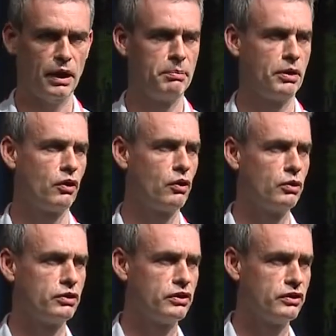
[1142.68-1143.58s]
IPR
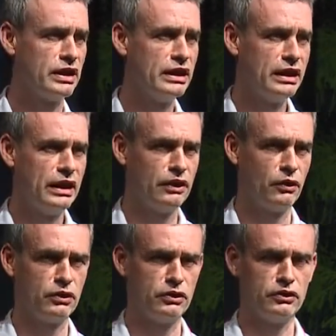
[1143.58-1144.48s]
holders in
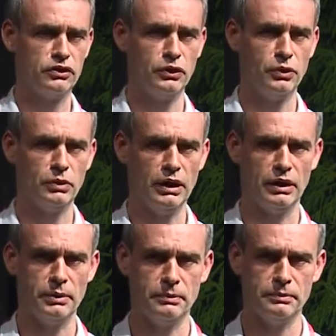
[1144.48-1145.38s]
order to
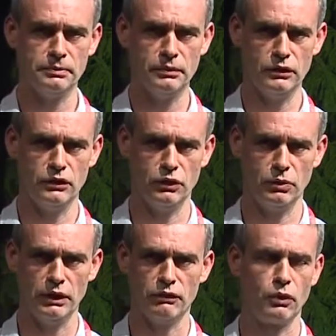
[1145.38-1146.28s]

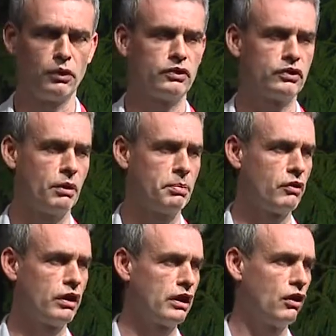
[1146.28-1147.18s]
enforce
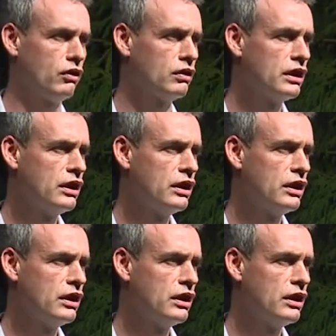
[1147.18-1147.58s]
copyright law.